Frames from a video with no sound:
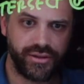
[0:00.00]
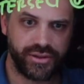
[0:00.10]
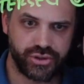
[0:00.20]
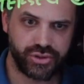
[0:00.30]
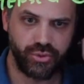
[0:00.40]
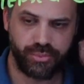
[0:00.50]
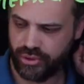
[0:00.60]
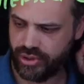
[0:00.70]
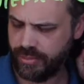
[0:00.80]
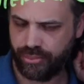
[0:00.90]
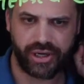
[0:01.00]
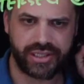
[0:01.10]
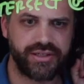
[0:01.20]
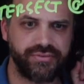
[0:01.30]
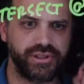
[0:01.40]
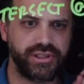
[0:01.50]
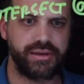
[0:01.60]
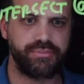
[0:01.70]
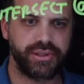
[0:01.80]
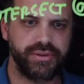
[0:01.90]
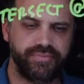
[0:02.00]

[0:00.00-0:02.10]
Super impressive leap.